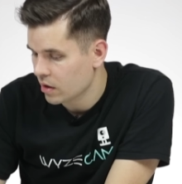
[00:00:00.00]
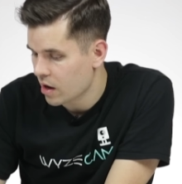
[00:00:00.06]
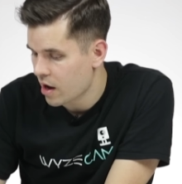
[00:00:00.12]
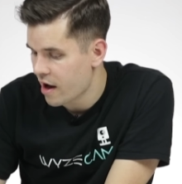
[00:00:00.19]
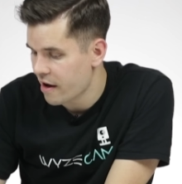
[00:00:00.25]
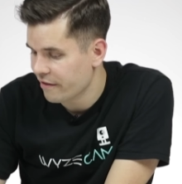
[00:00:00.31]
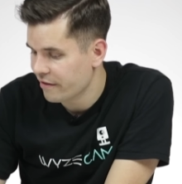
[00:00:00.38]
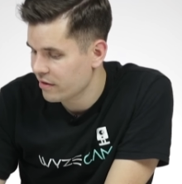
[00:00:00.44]

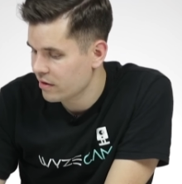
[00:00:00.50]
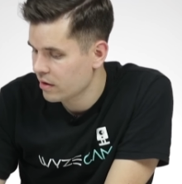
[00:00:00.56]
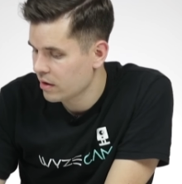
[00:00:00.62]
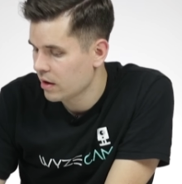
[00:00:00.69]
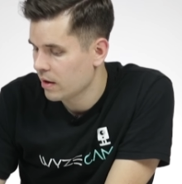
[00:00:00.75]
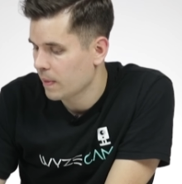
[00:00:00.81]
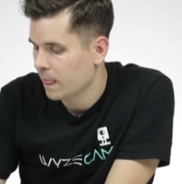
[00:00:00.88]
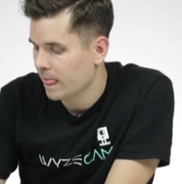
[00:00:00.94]
off,
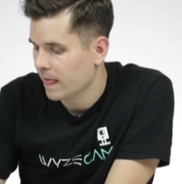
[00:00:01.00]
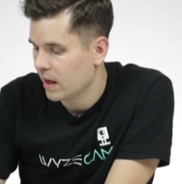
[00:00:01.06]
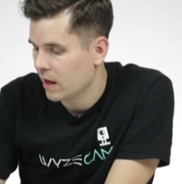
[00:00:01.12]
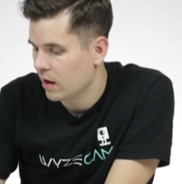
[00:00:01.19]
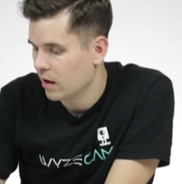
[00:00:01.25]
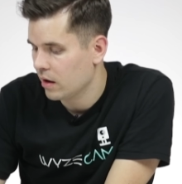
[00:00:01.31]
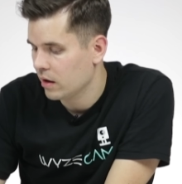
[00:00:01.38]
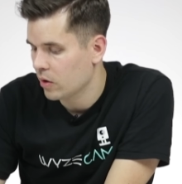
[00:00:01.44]

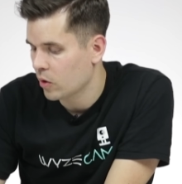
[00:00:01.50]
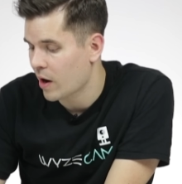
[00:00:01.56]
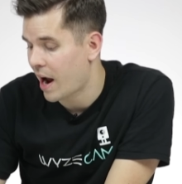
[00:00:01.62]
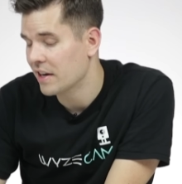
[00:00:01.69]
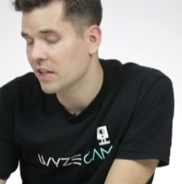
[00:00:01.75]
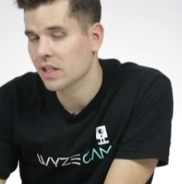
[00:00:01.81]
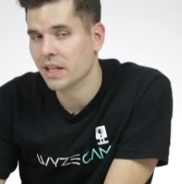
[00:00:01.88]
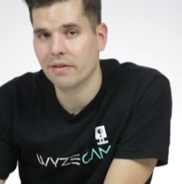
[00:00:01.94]
or
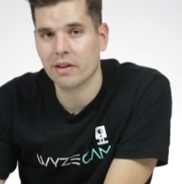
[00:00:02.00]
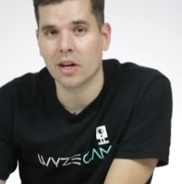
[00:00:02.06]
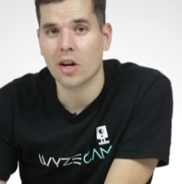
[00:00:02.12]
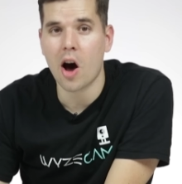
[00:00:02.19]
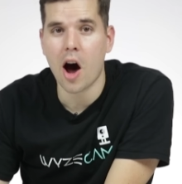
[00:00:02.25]
I just leave it on